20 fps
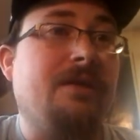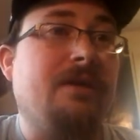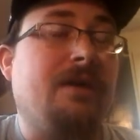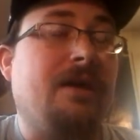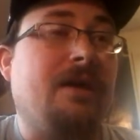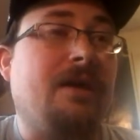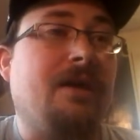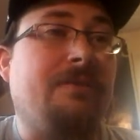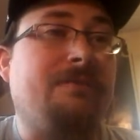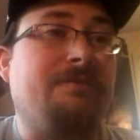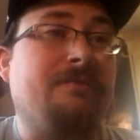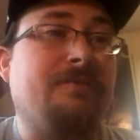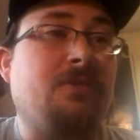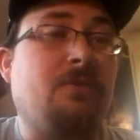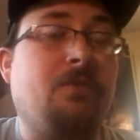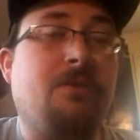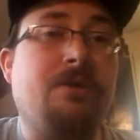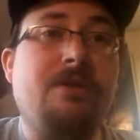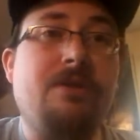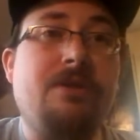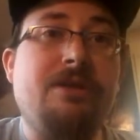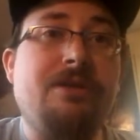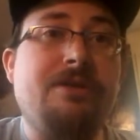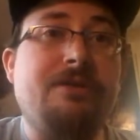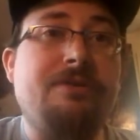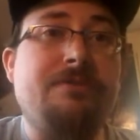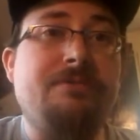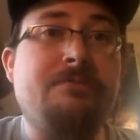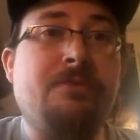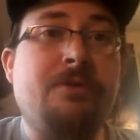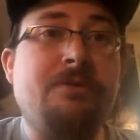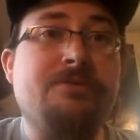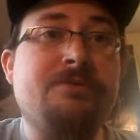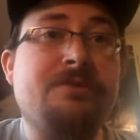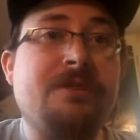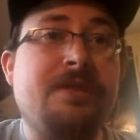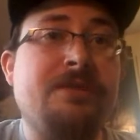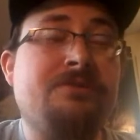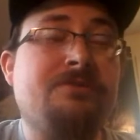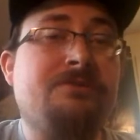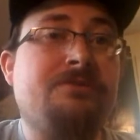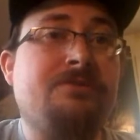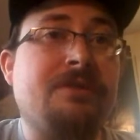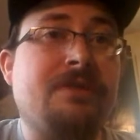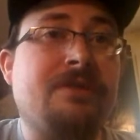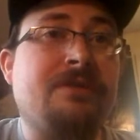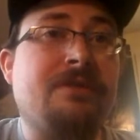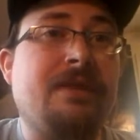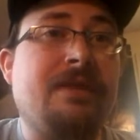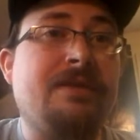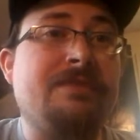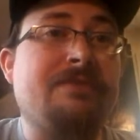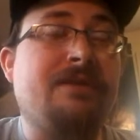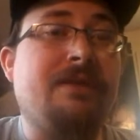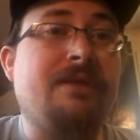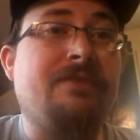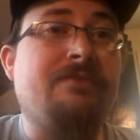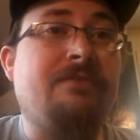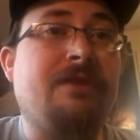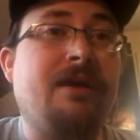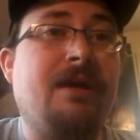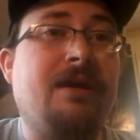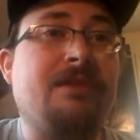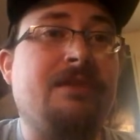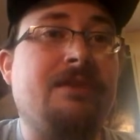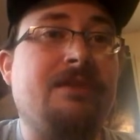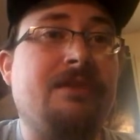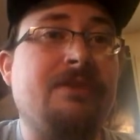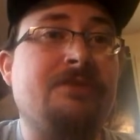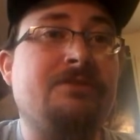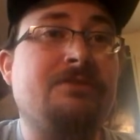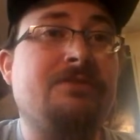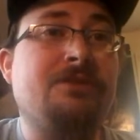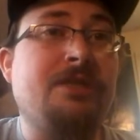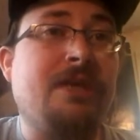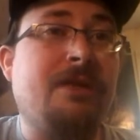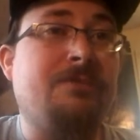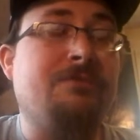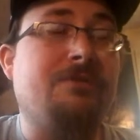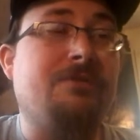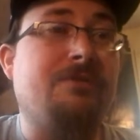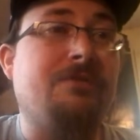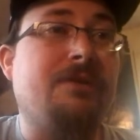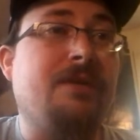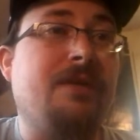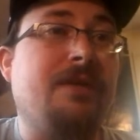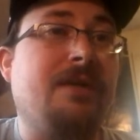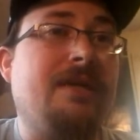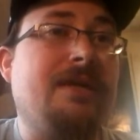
One of the most interesting things that I find in this chapter